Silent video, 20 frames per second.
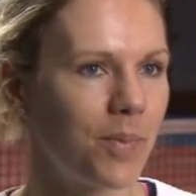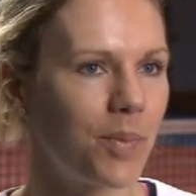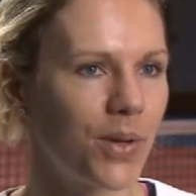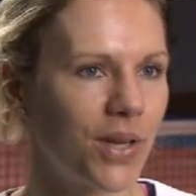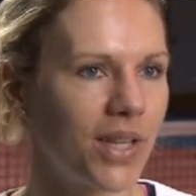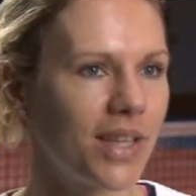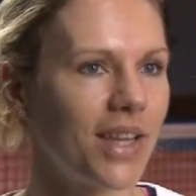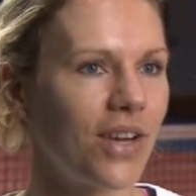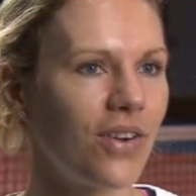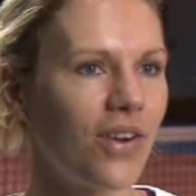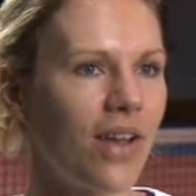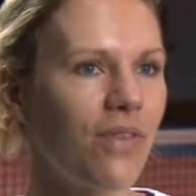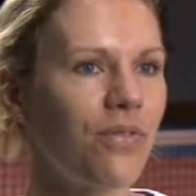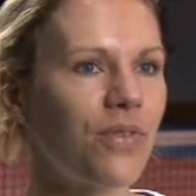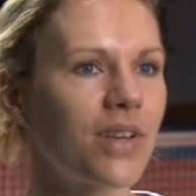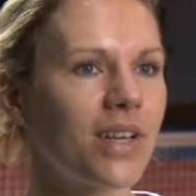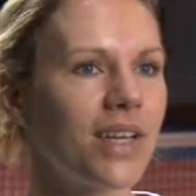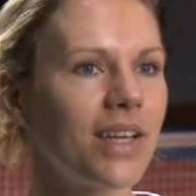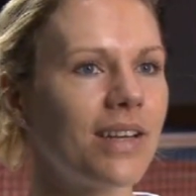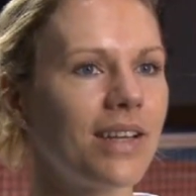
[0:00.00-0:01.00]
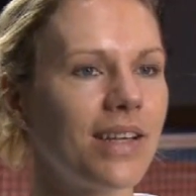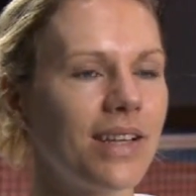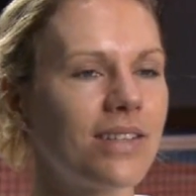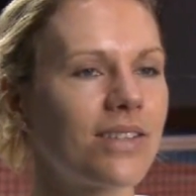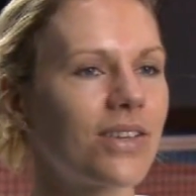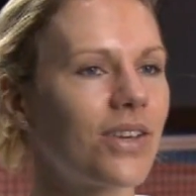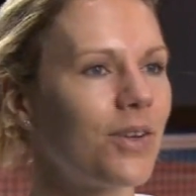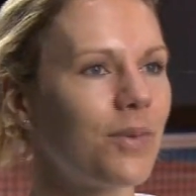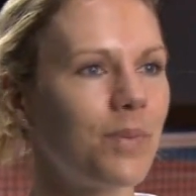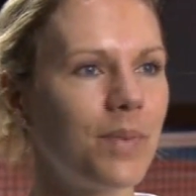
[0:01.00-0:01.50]
putting their effort in,
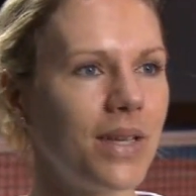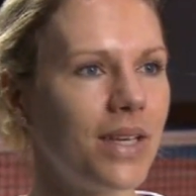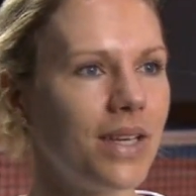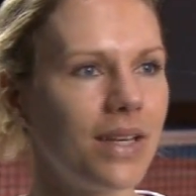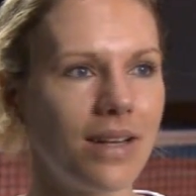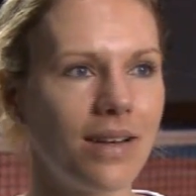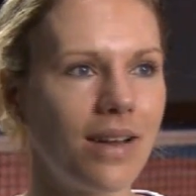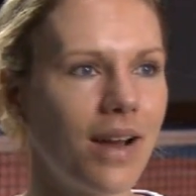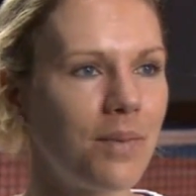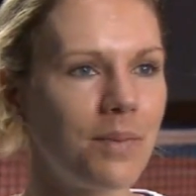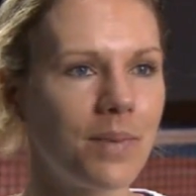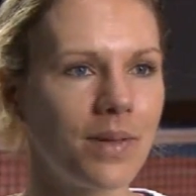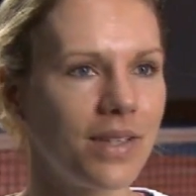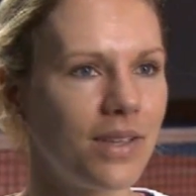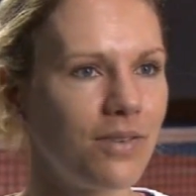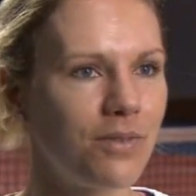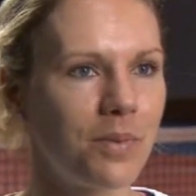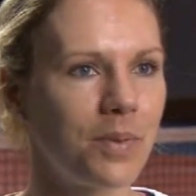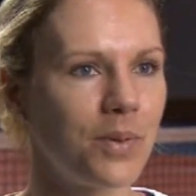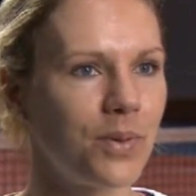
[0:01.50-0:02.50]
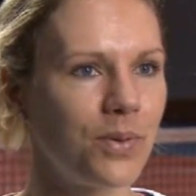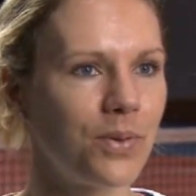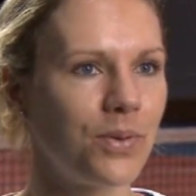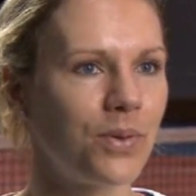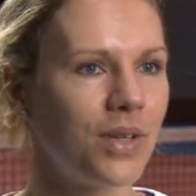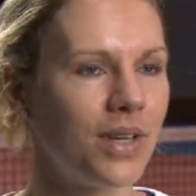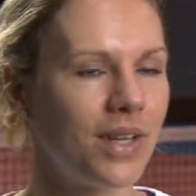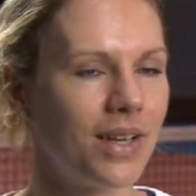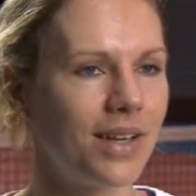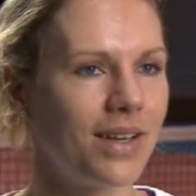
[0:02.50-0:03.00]
it's going to be an unbelievable
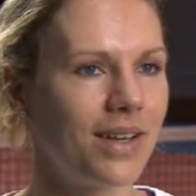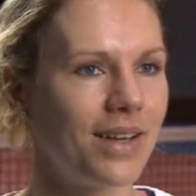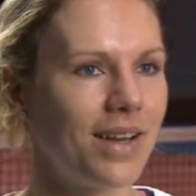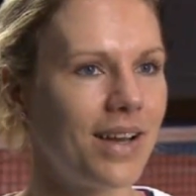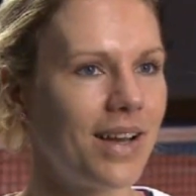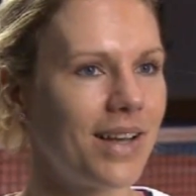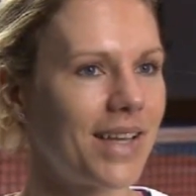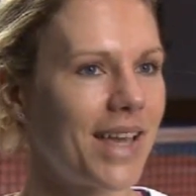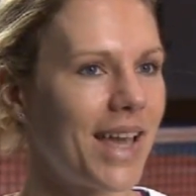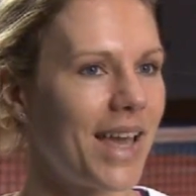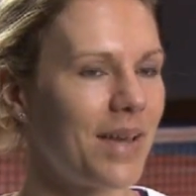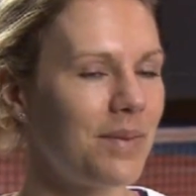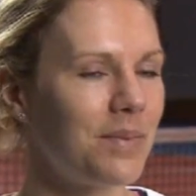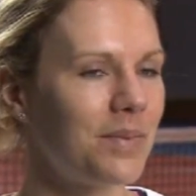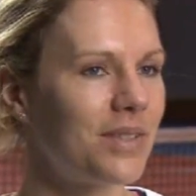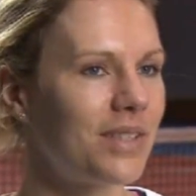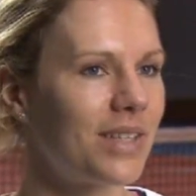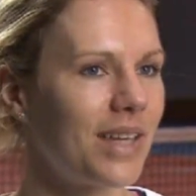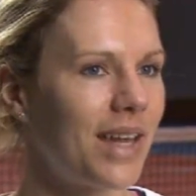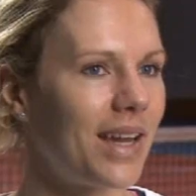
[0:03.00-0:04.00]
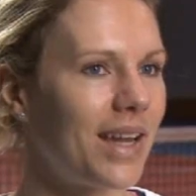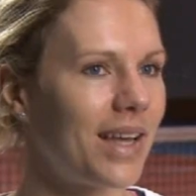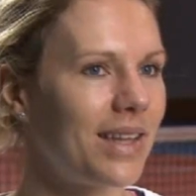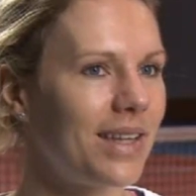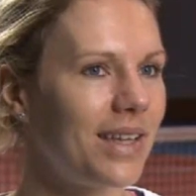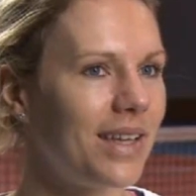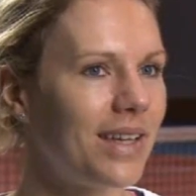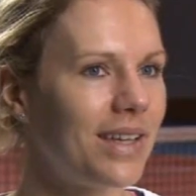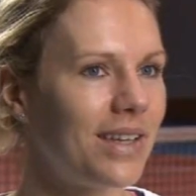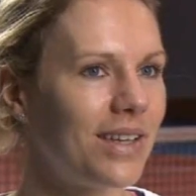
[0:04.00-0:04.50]
games. And I
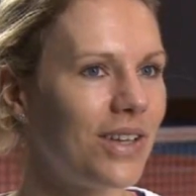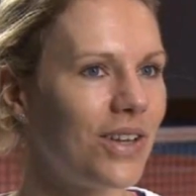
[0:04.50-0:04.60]
think